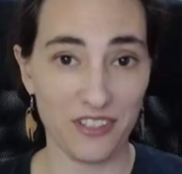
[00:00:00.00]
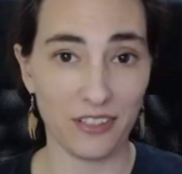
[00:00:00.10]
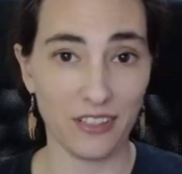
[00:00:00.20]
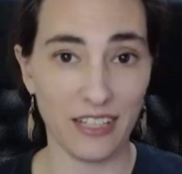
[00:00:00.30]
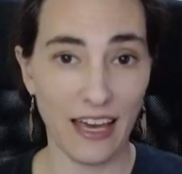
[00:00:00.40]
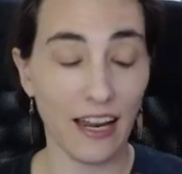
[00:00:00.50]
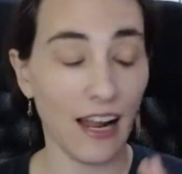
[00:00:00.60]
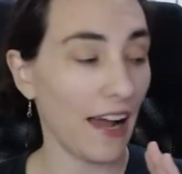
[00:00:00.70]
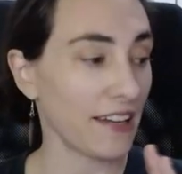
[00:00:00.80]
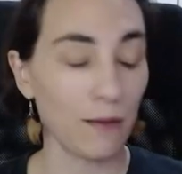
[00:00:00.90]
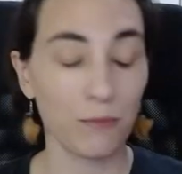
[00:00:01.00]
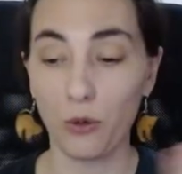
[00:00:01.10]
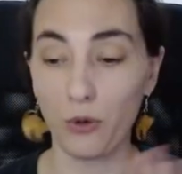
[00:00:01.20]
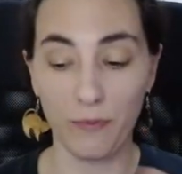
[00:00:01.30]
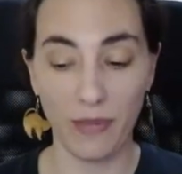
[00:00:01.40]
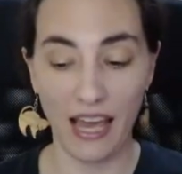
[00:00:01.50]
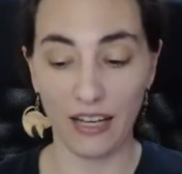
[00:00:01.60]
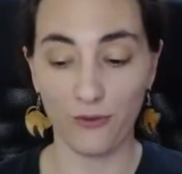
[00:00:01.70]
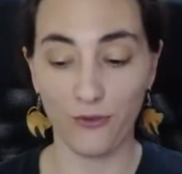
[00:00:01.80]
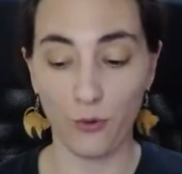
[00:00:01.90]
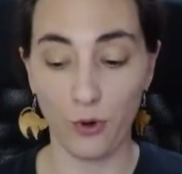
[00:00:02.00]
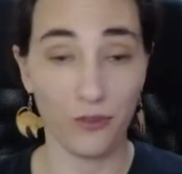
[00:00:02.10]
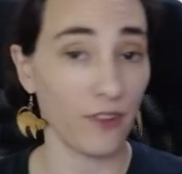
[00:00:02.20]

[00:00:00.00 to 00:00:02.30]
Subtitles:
gonna get. I kept going back and forth.